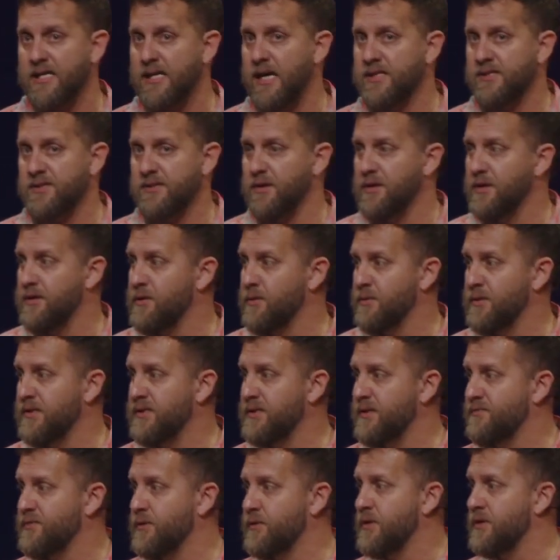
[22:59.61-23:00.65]
I started doing this
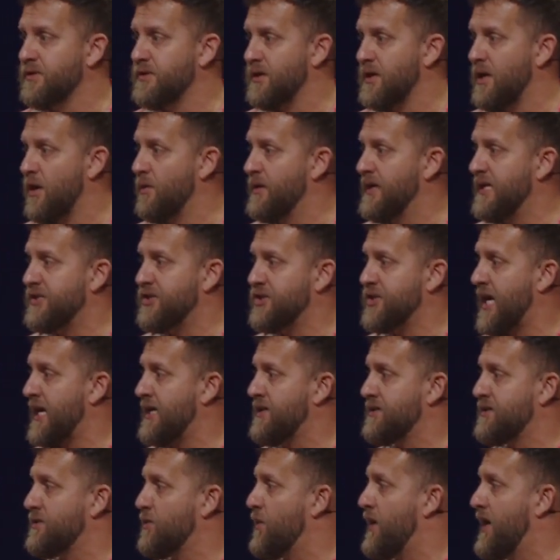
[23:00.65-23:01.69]
a few years ago and it
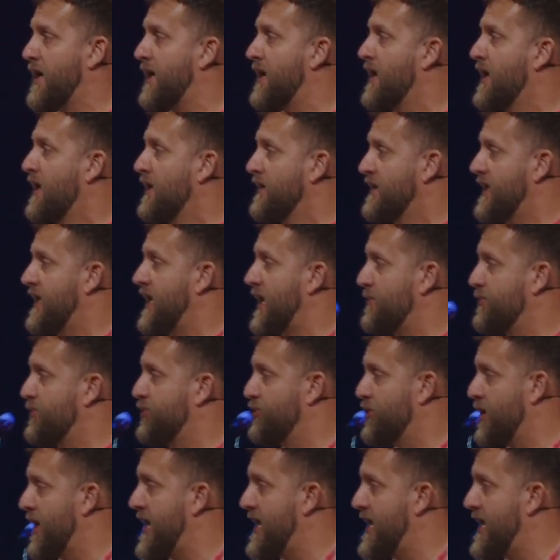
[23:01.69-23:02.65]
changed the way that I pray